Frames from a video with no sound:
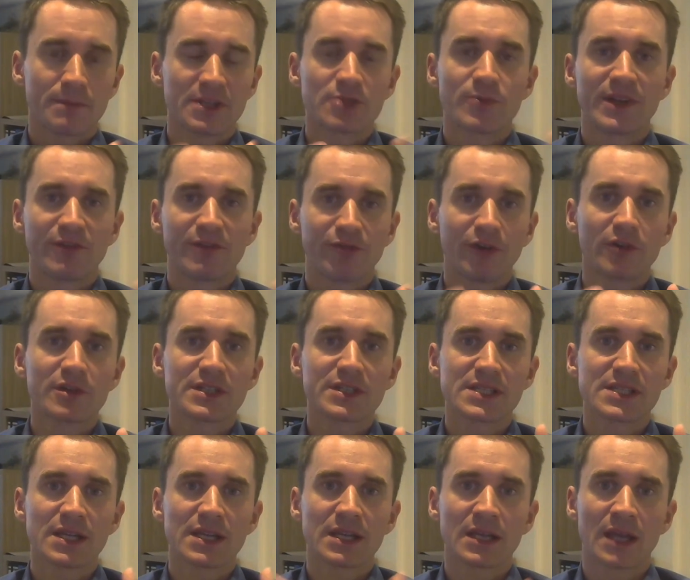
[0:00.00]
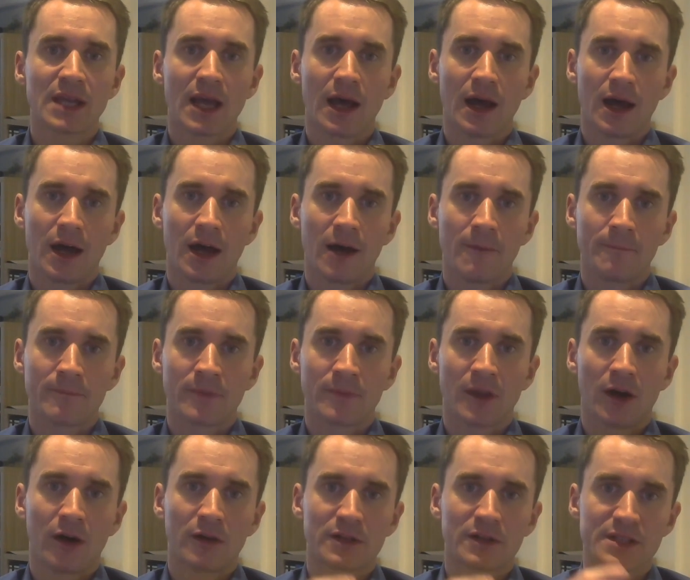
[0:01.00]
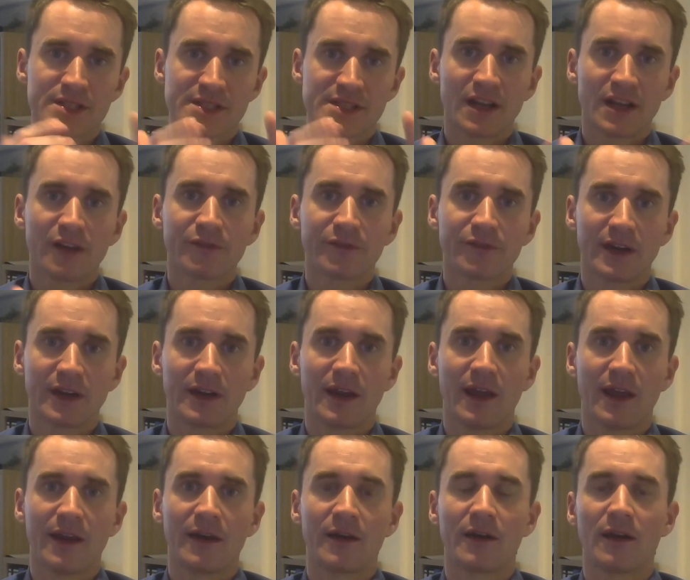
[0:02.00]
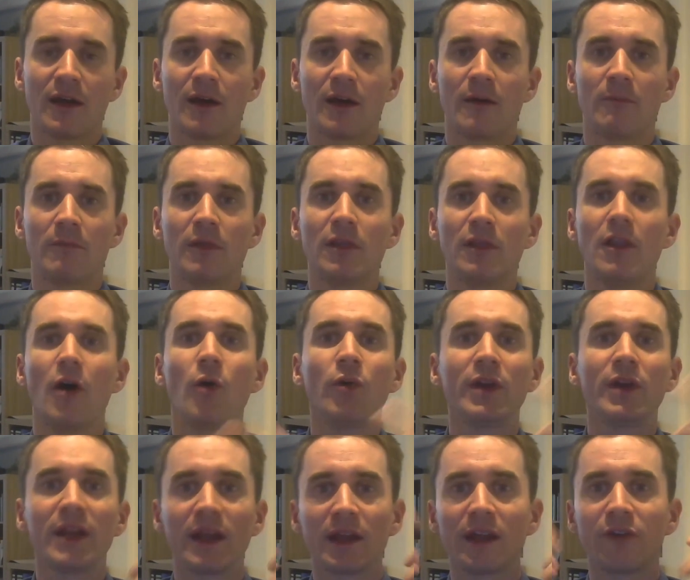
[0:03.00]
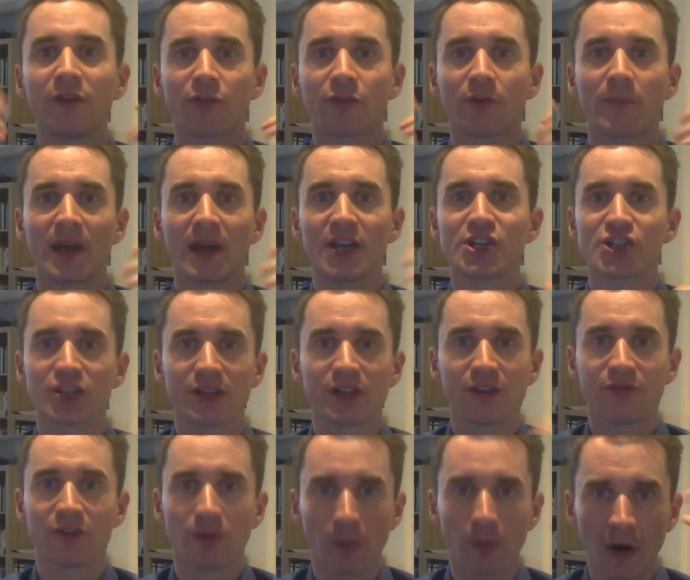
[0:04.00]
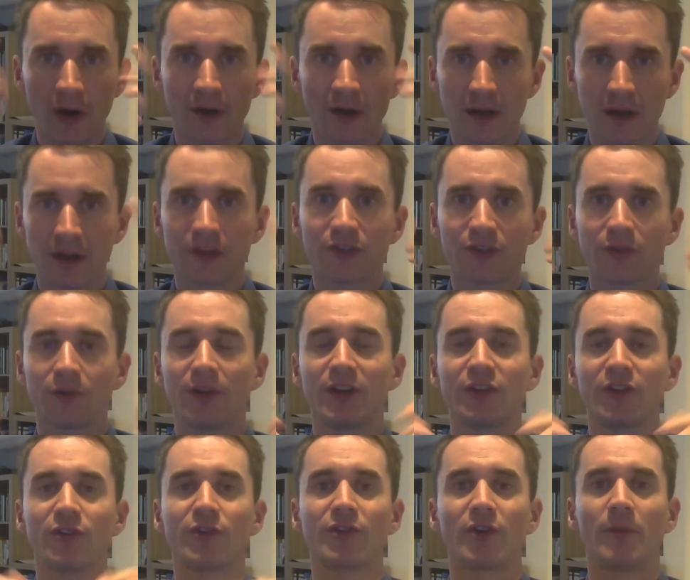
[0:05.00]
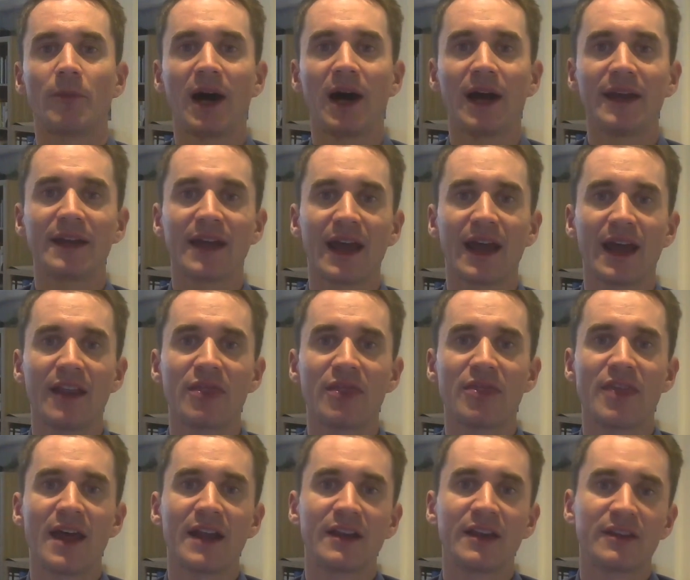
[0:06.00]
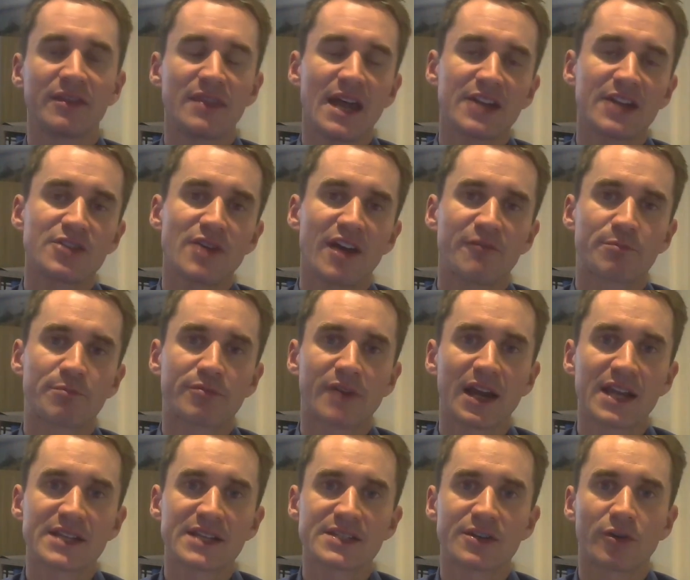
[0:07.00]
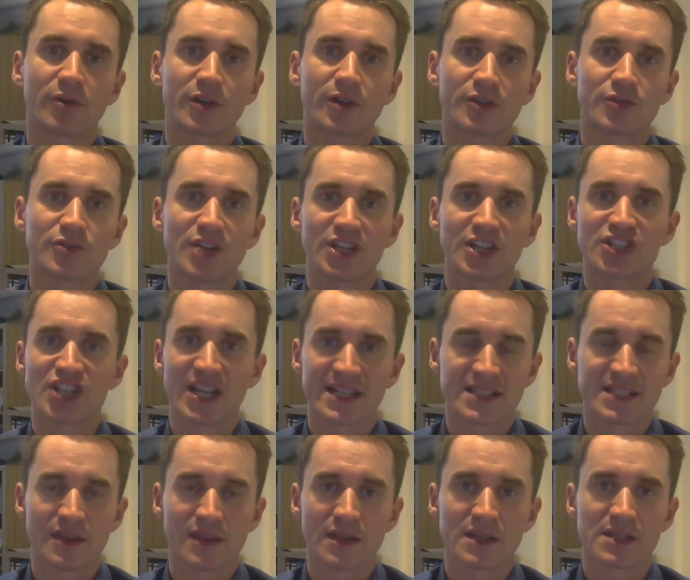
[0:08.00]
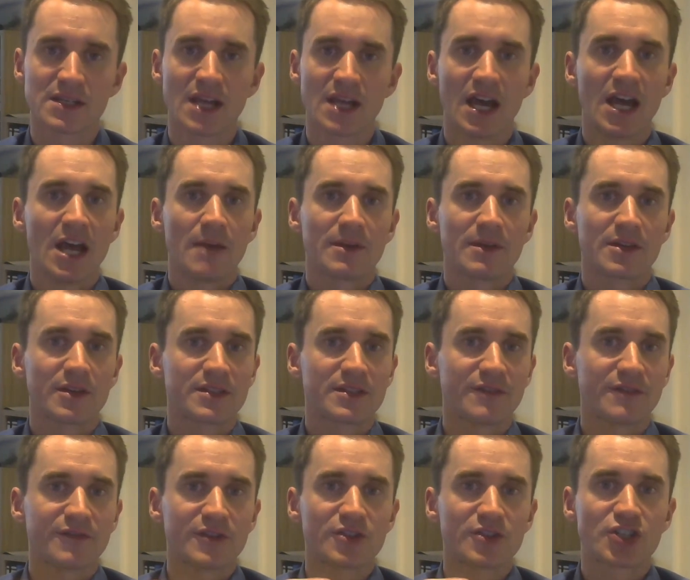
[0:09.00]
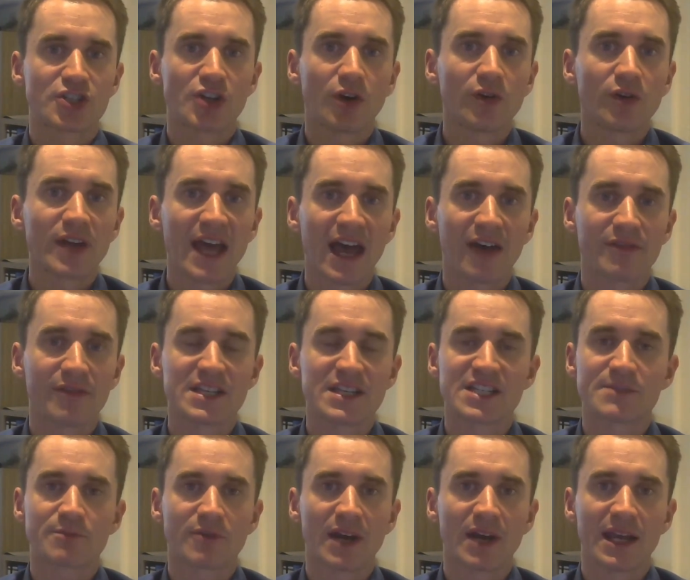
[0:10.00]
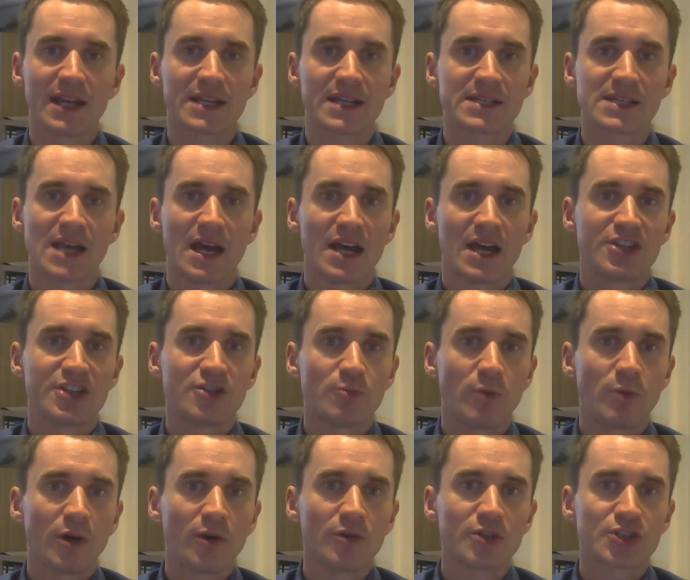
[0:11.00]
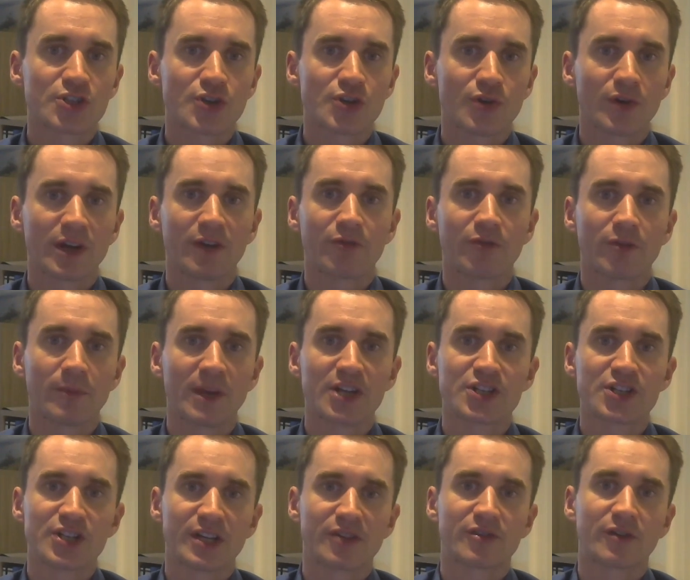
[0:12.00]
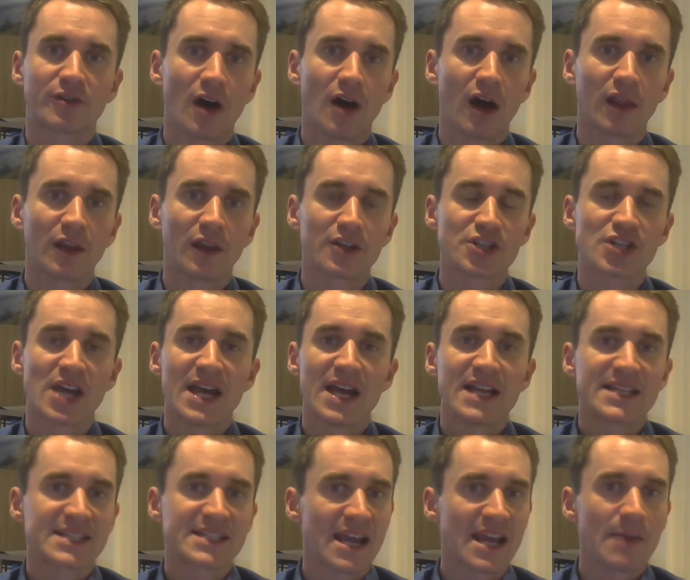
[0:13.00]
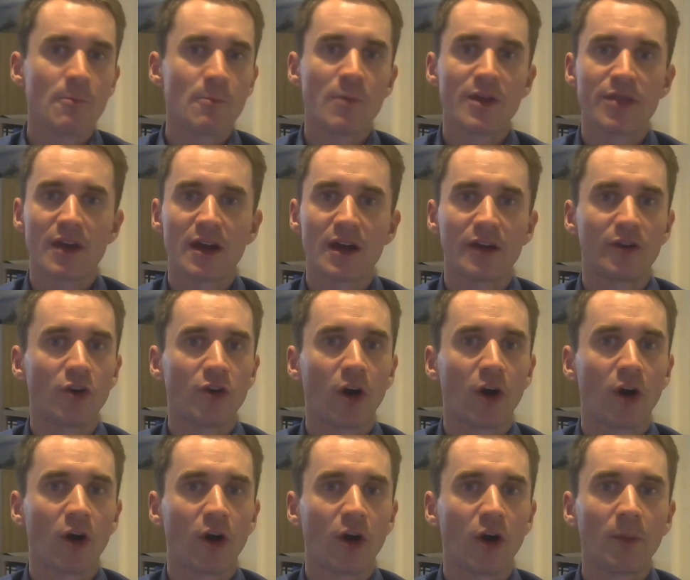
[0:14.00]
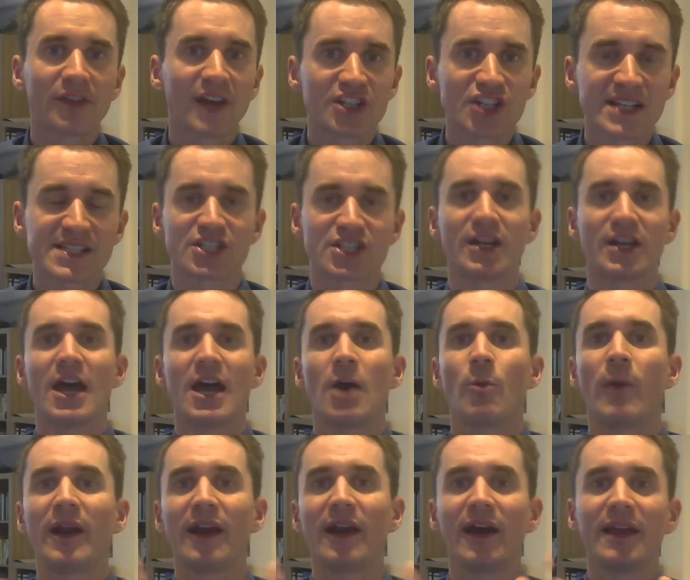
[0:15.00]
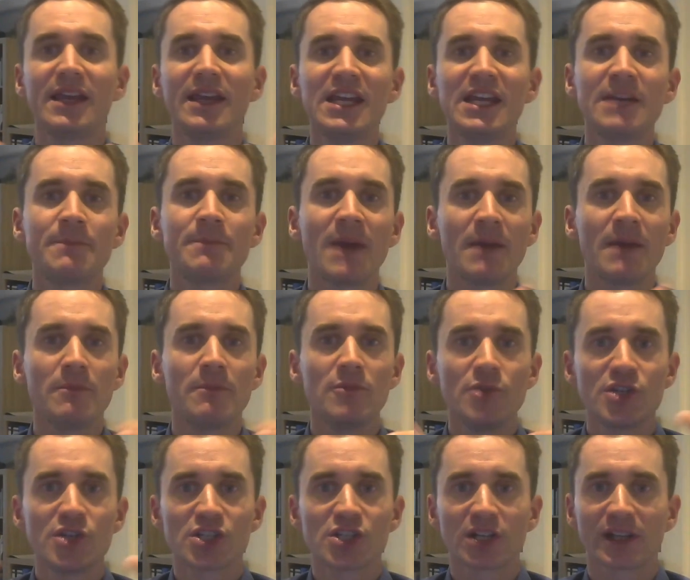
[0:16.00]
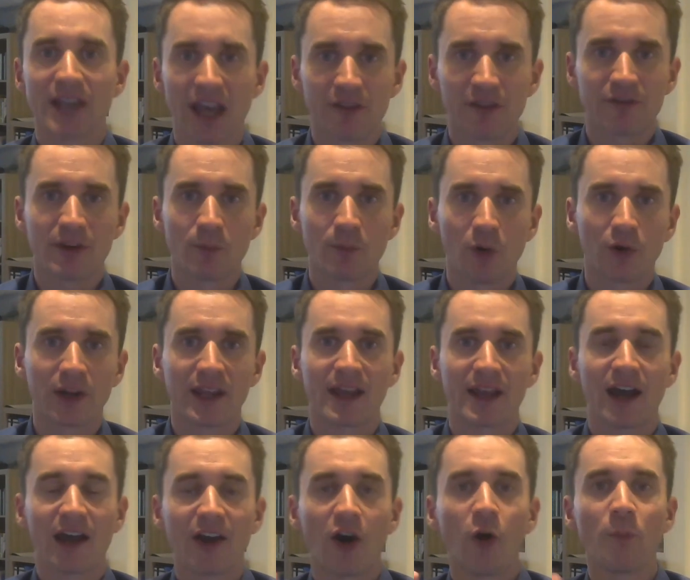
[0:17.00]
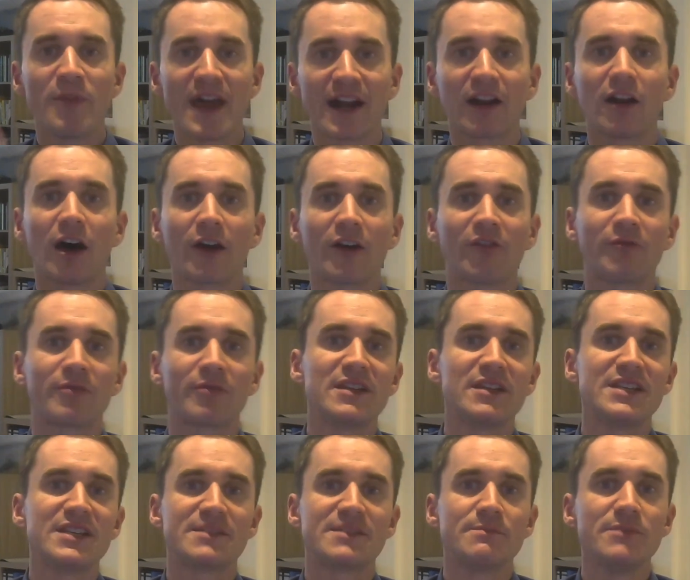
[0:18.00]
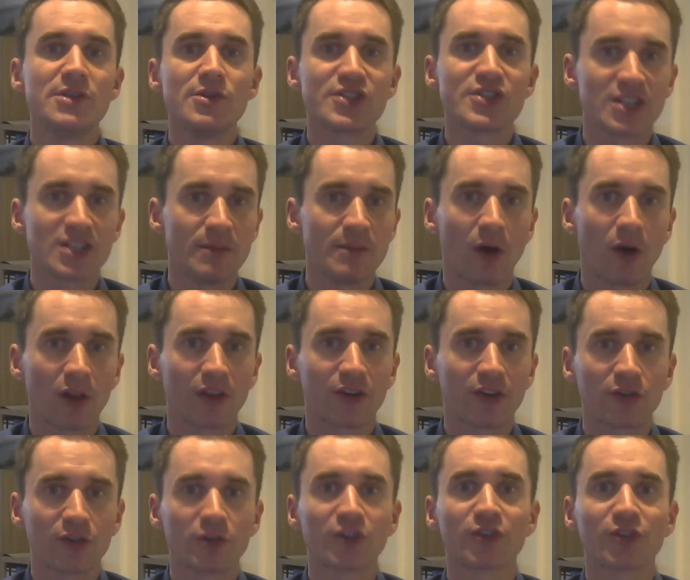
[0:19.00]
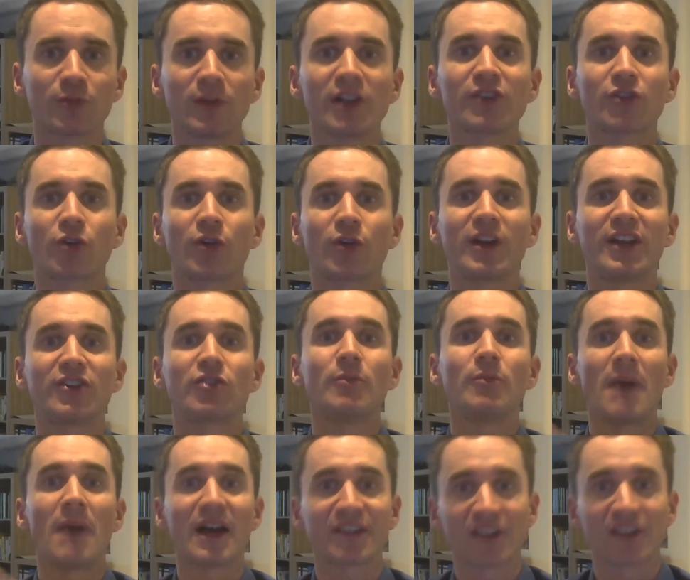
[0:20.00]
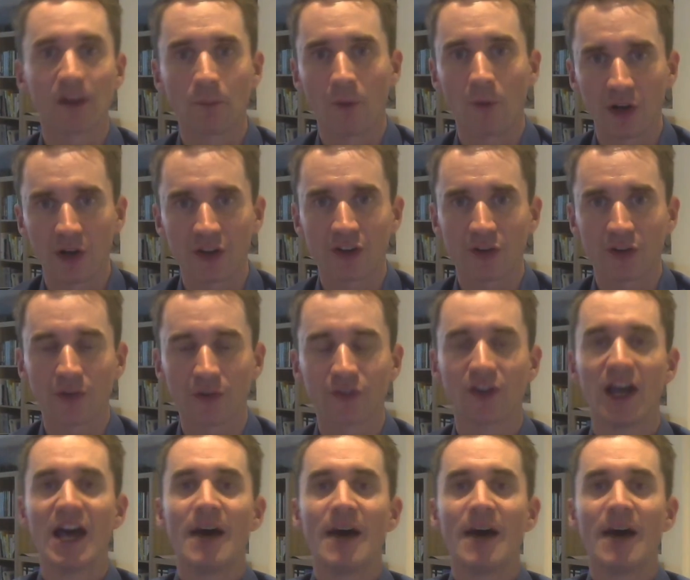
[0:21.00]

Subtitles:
focusing on stuff and loading information, if you want, into your mind, and then that you have breaks in order to digest this. Because if you don't have these breaks, you won't turn information into knowledge. Right. Same with normal digestion. When I eat my muesli every morning, I hope that a lot of these muesli molecules will turn into muscle molecules.